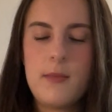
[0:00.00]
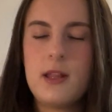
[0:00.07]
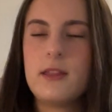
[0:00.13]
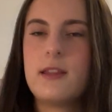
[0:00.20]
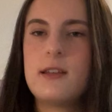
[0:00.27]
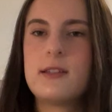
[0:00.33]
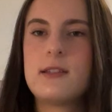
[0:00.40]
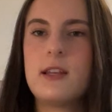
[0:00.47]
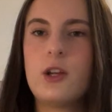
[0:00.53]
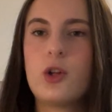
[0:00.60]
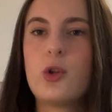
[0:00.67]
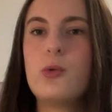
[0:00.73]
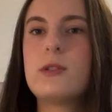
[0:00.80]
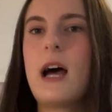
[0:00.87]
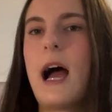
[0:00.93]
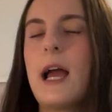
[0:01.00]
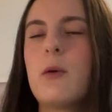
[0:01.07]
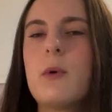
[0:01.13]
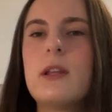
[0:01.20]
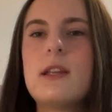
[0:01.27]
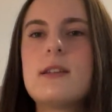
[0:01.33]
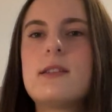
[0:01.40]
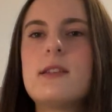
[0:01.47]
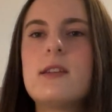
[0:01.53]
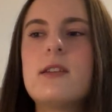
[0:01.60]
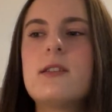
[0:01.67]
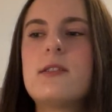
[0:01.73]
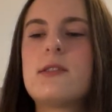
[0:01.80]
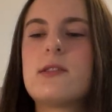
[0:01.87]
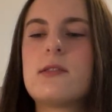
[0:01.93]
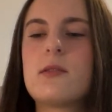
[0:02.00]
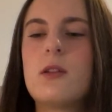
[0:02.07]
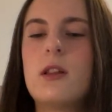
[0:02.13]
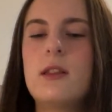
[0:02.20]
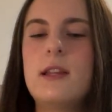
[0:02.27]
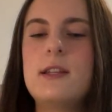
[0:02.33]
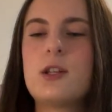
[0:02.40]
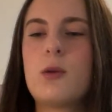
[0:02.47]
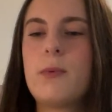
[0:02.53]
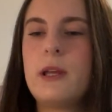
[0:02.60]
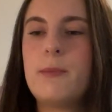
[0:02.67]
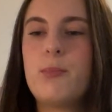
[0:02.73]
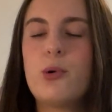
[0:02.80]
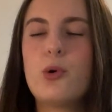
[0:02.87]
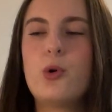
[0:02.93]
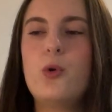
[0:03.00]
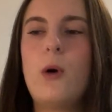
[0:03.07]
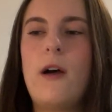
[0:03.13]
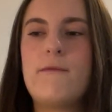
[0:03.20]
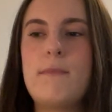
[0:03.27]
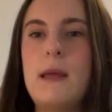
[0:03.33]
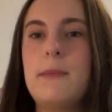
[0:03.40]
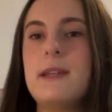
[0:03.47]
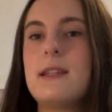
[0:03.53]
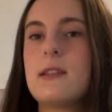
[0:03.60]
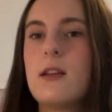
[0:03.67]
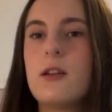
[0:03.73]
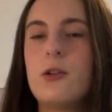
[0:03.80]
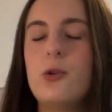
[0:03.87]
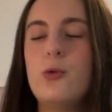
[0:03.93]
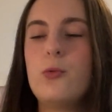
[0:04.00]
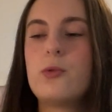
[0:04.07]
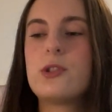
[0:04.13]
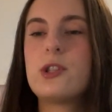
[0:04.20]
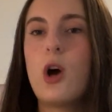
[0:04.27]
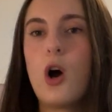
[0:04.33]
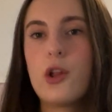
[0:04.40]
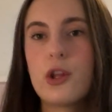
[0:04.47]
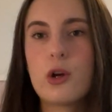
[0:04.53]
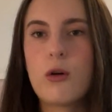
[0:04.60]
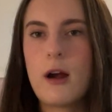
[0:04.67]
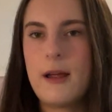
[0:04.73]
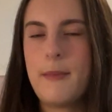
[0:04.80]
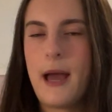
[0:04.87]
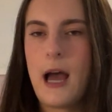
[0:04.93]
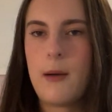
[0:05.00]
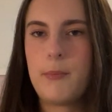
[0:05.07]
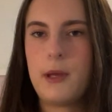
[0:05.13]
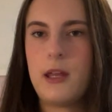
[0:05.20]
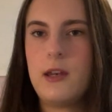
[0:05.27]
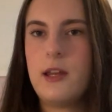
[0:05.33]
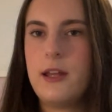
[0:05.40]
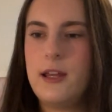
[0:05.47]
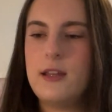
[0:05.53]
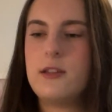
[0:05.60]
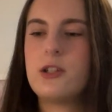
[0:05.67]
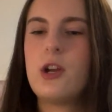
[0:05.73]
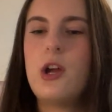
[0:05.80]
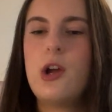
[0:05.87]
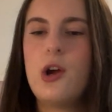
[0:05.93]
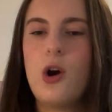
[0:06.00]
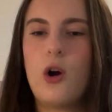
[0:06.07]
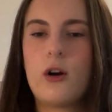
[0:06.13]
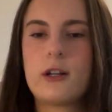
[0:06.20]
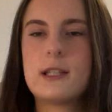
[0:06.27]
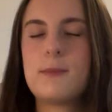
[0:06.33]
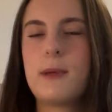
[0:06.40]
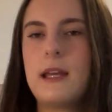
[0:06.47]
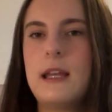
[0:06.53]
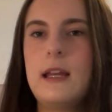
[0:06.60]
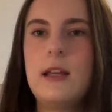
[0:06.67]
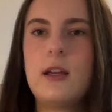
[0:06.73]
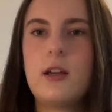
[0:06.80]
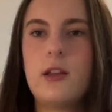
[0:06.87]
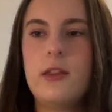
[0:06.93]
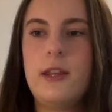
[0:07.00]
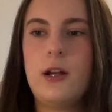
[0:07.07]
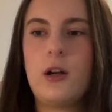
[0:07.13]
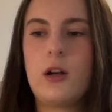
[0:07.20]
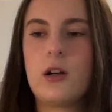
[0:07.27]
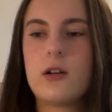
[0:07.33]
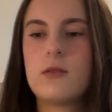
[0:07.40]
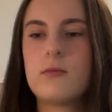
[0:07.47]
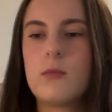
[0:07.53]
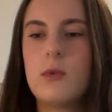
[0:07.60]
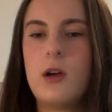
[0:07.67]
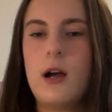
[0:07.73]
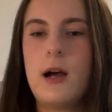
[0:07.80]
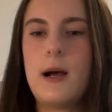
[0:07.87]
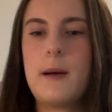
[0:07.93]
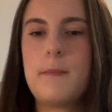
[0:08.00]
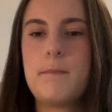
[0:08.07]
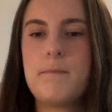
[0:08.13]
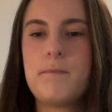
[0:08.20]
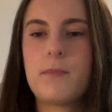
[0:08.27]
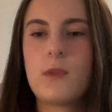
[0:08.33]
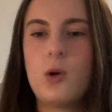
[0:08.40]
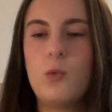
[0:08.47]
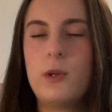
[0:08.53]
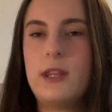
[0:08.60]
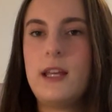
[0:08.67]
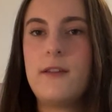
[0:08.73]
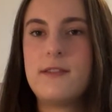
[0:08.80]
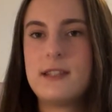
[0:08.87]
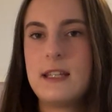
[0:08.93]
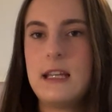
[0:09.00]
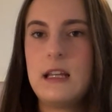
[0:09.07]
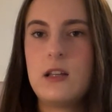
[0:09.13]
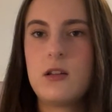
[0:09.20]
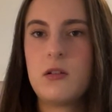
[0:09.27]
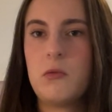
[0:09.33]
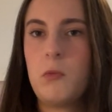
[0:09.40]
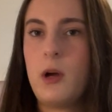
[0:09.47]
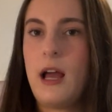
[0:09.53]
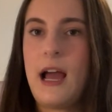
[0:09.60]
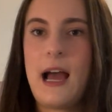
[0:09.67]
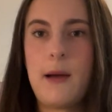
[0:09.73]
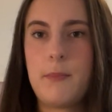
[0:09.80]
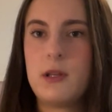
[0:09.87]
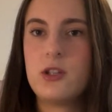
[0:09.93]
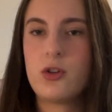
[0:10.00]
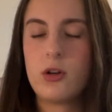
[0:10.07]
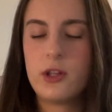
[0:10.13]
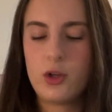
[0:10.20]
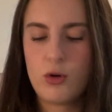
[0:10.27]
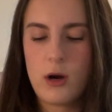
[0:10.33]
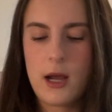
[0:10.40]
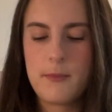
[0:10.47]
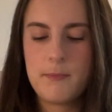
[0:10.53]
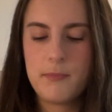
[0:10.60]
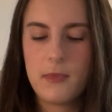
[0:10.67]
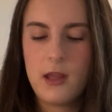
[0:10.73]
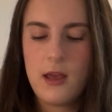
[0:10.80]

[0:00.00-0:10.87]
This includes eyewitnesses. These are people who saw the crime happen and are explaining their what they have seen, what happened during the crime.